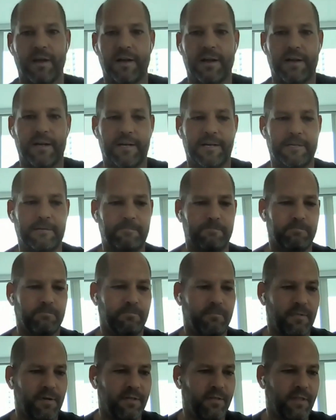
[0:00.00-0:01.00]

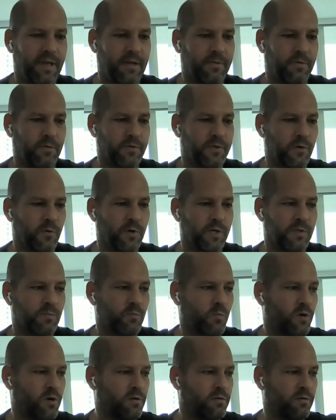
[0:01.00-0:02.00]
um, that there's
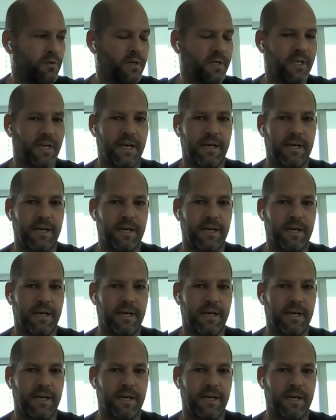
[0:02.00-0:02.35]
always more to look